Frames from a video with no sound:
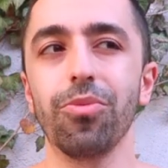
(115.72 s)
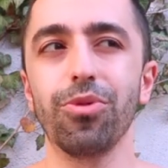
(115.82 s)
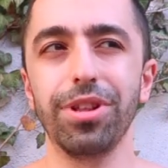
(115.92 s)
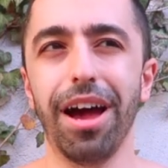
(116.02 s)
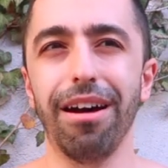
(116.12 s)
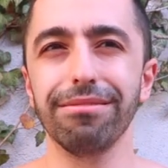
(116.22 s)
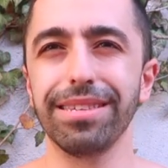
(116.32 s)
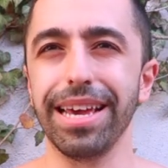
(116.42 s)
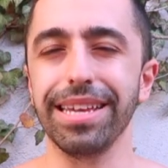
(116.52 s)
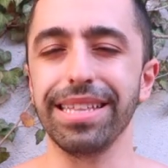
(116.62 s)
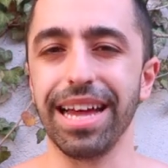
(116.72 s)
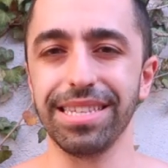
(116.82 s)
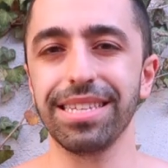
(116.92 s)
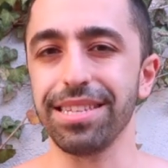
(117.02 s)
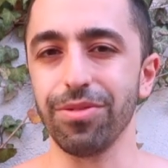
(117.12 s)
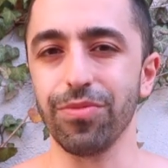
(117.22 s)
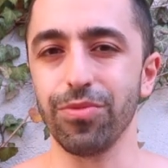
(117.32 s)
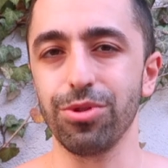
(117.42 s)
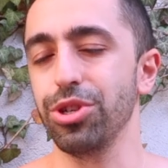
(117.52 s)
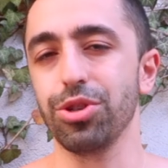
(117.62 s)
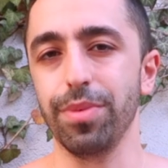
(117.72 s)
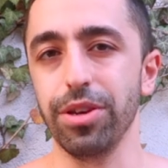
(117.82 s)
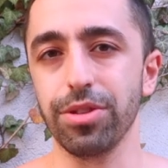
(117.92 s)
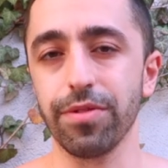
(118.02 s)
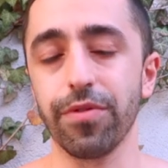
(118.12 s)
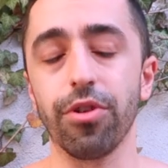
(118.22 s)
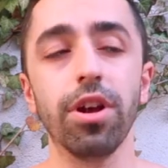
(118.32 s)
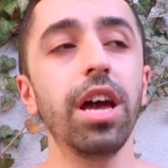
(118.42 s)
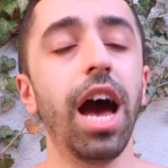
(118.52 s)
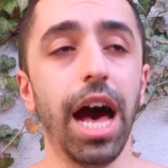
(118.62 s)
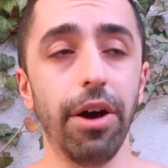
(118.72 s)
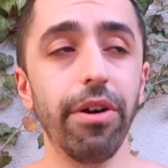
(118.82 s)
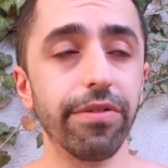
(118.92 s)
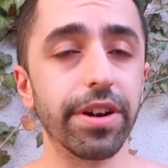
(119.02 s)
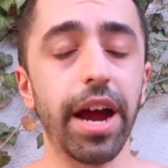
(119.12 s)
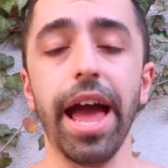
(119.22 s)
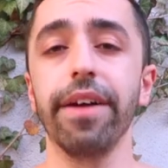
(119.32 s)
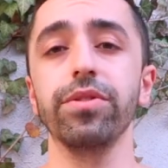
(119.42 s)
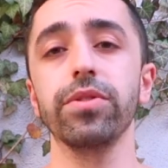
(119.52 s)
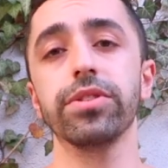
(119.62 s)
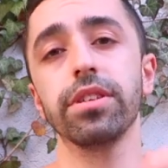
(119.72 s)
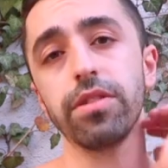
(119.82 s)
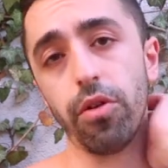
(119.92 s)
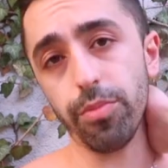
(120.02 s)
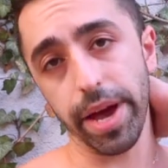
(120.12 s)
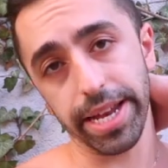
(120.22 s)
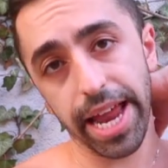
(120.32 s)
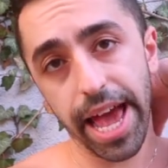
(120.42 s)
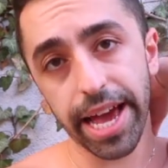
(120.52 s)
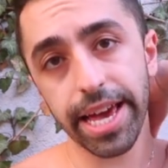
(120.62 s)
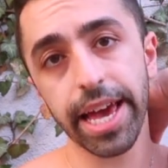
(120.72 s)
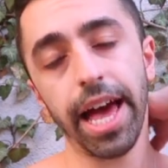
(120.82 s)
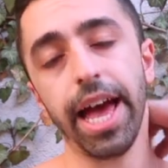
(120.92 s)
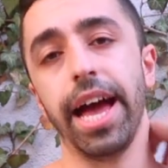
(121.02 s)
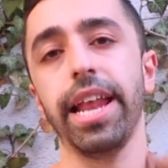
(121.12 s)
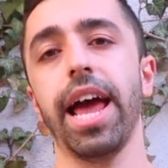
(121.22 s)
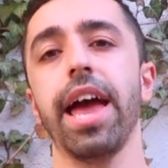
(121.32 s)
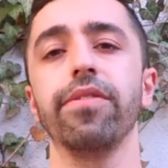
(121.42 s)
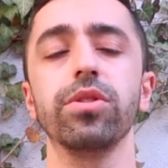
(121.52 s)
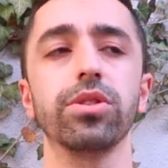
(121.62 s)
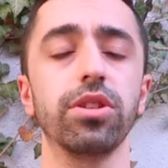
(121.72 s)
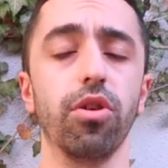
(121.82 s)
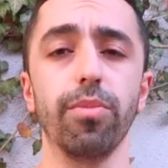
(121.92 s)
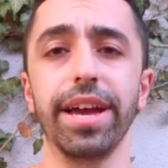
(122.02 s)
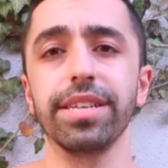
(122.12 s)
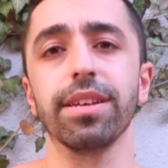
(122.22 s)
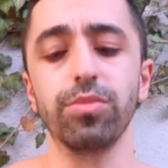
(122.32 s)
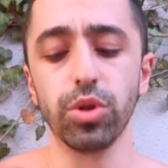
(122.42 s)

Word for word: would not say that's the what you should be using for. However, I have used it on my neck and I have used it on my some